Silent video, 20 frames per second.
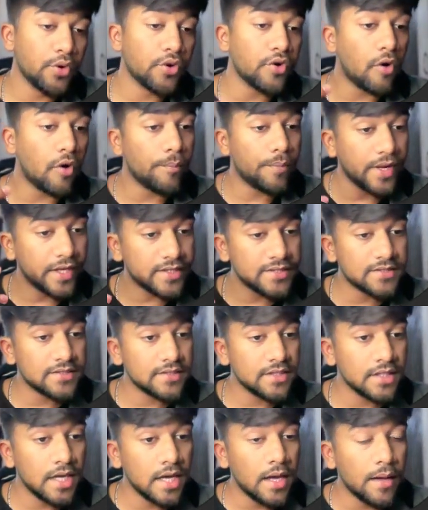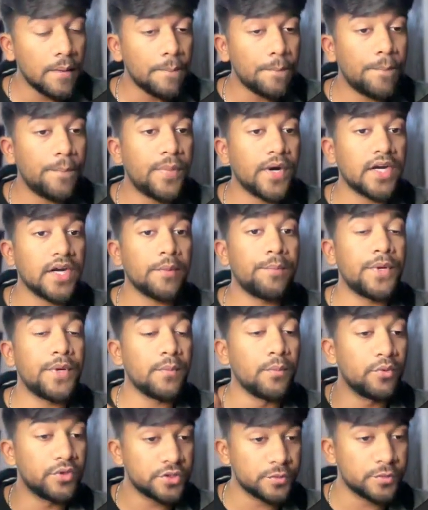complex, but a bit
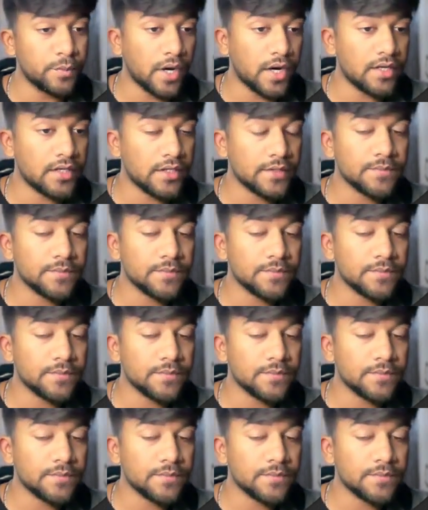more smart.